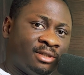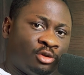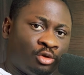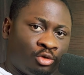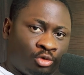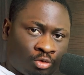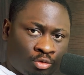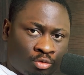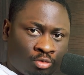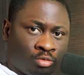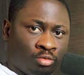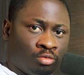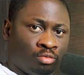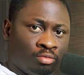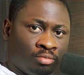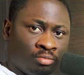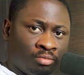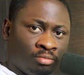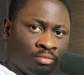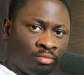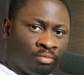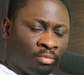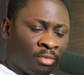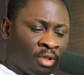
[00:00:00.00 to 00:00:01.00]
to
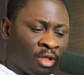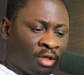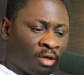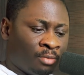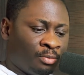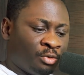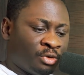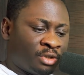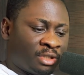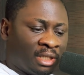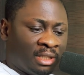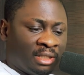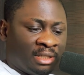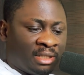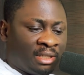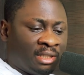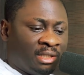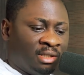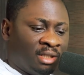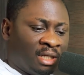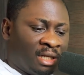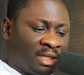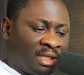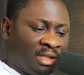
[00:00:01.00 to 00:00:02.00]
a computer,
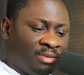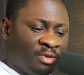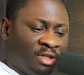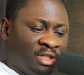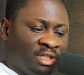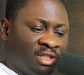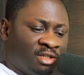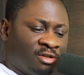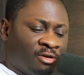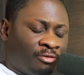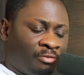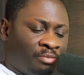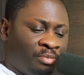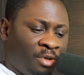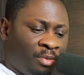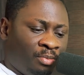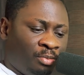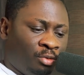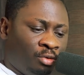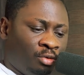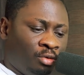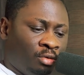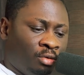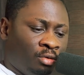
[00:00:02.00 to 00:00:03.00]
like images of
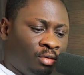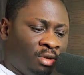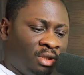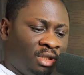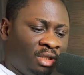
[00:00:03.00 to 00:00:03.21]
people,